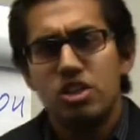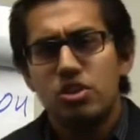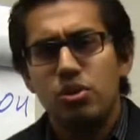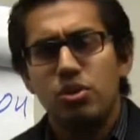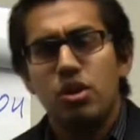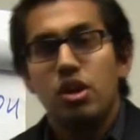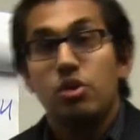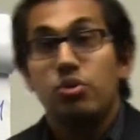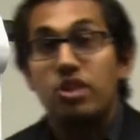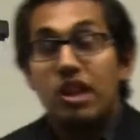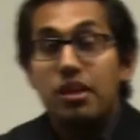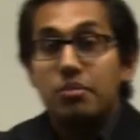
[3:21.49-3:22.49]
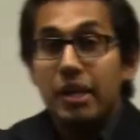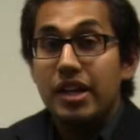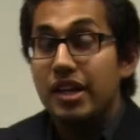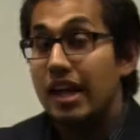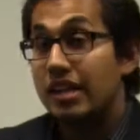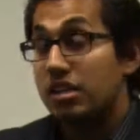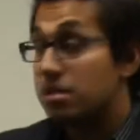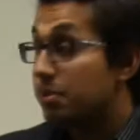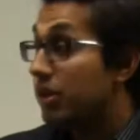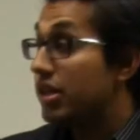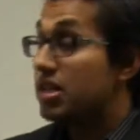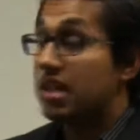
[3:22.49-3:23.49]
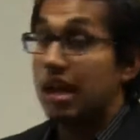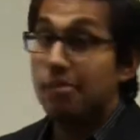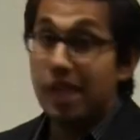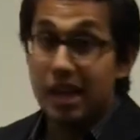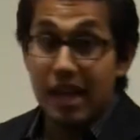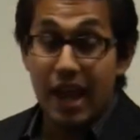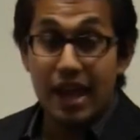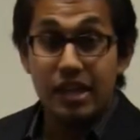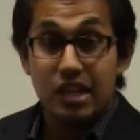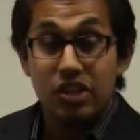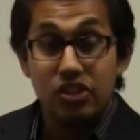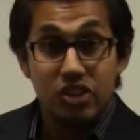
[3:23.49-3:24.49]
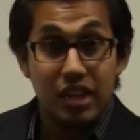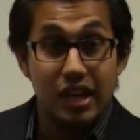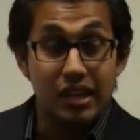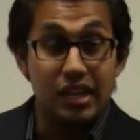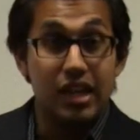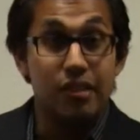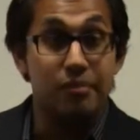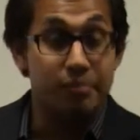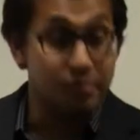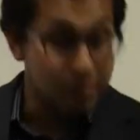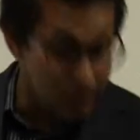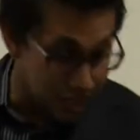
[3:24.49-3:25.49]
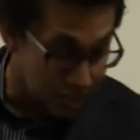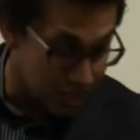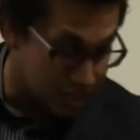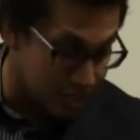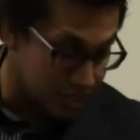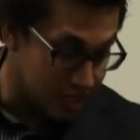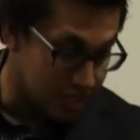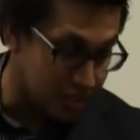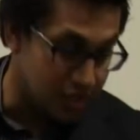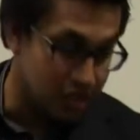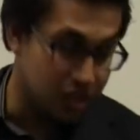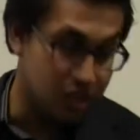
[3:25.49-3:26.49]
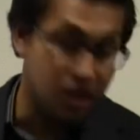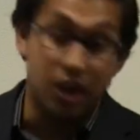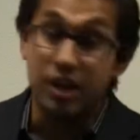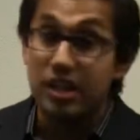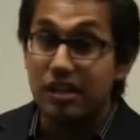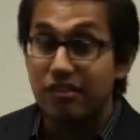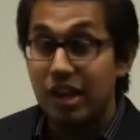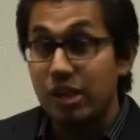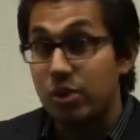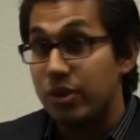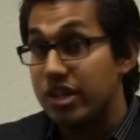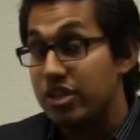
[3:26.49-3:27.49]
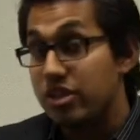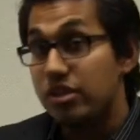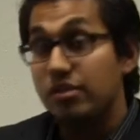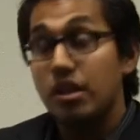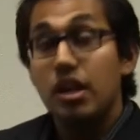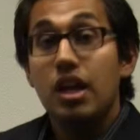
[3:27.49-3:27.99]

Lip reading: So with that in mind, at this point in time, I'd hand out that the art evaluation.